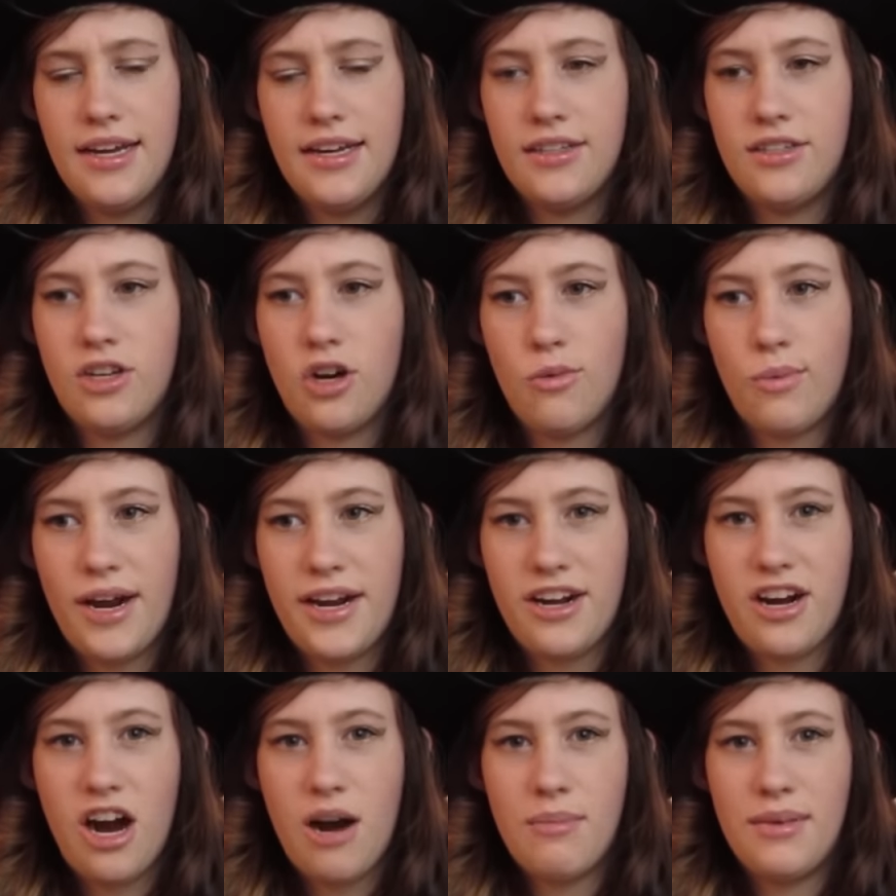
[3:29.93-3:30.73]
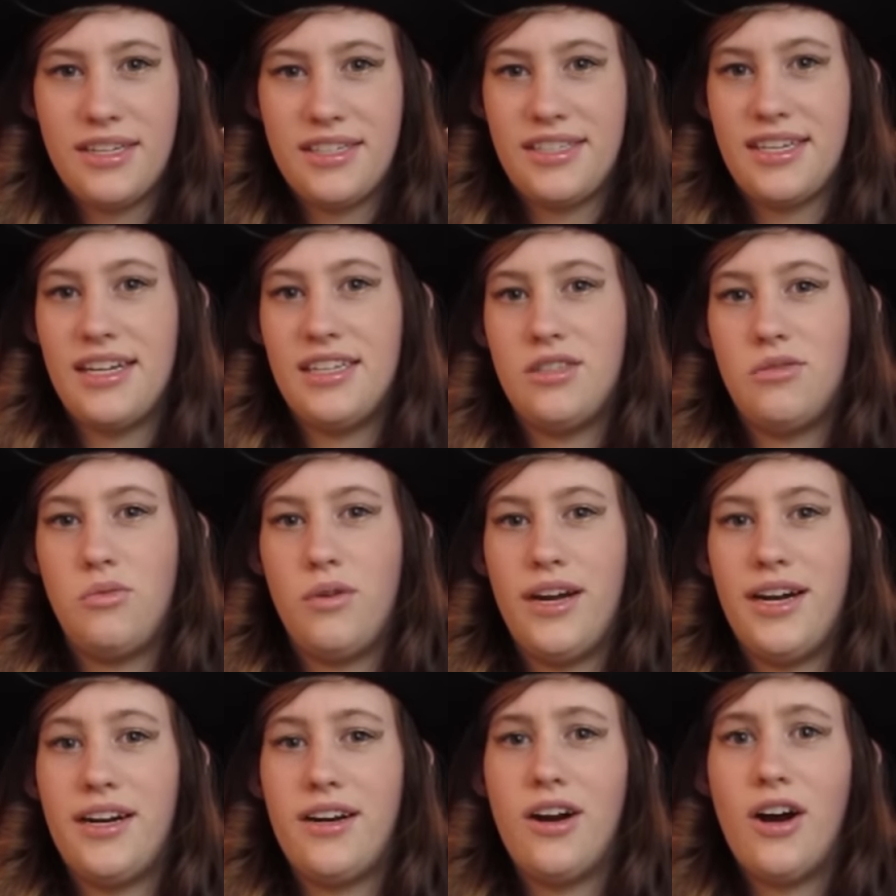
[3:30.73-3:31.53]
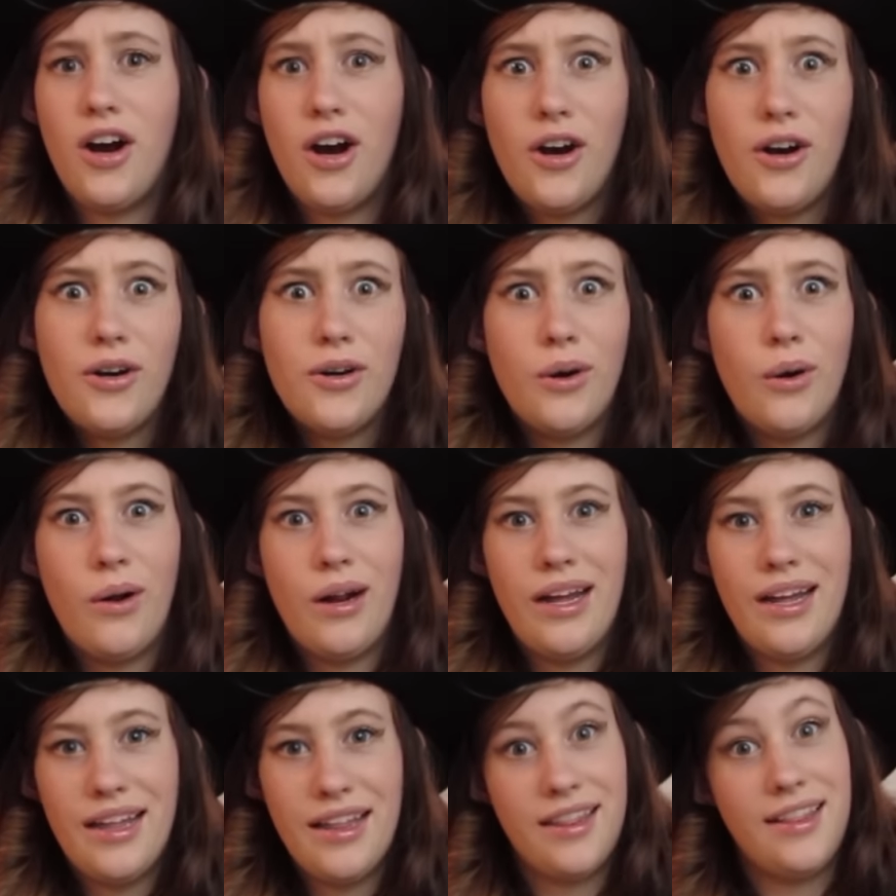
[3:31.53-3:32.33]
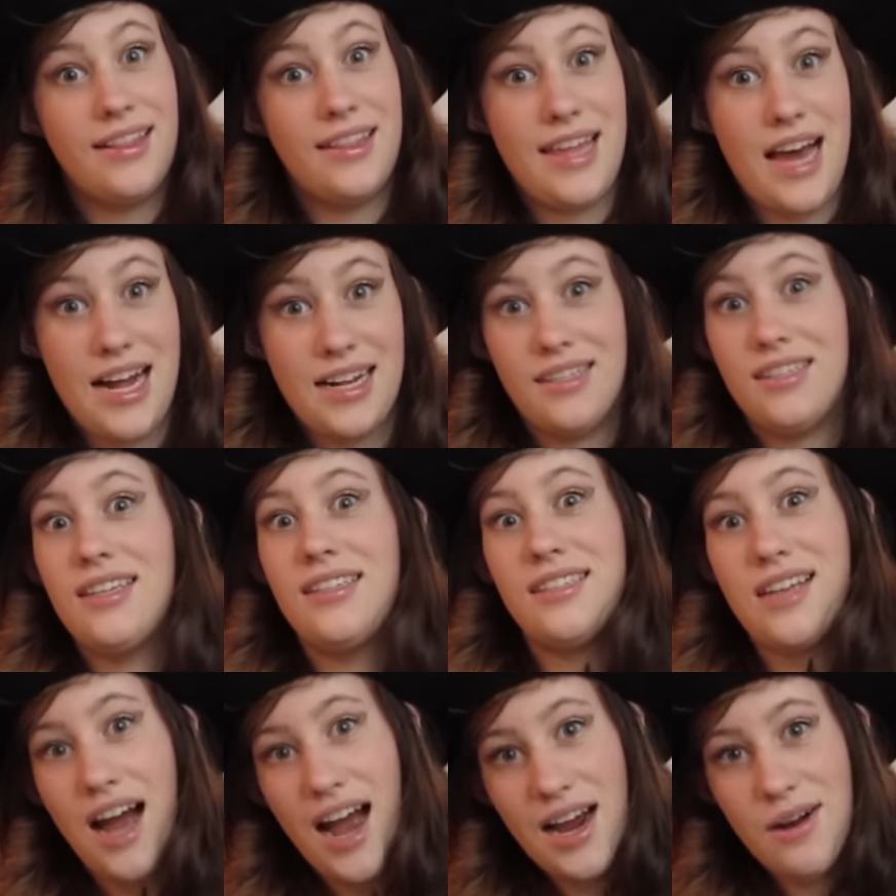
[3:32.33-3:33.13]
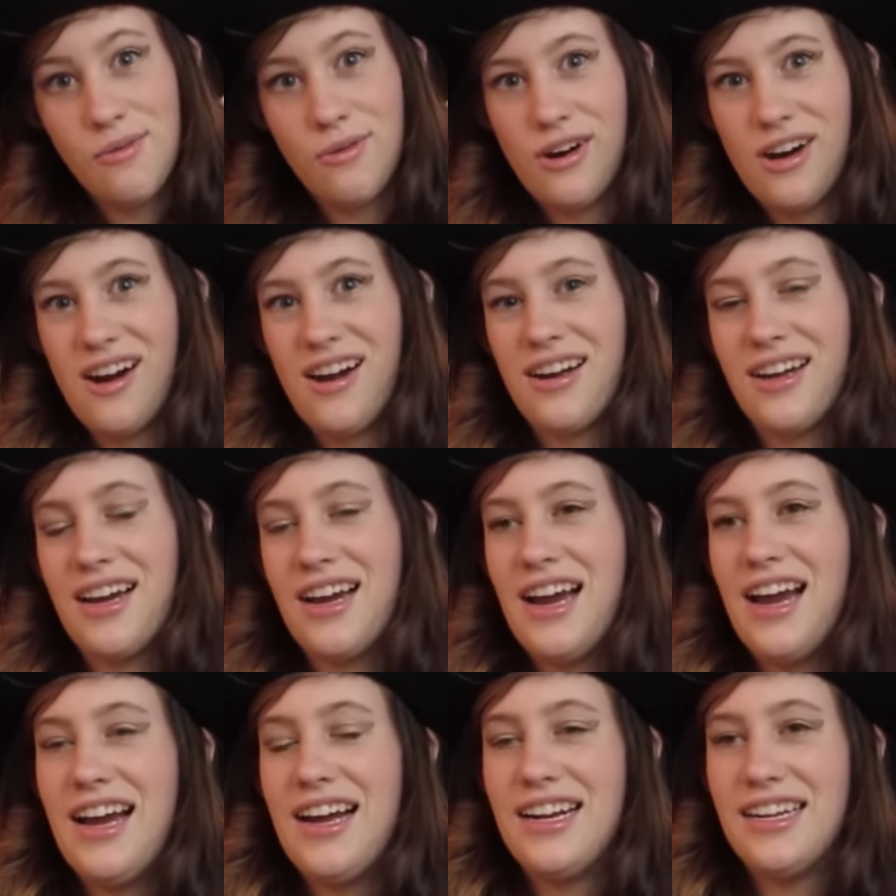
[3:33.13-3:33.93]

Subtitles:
So my common sense went, oh, that's a sidewalk.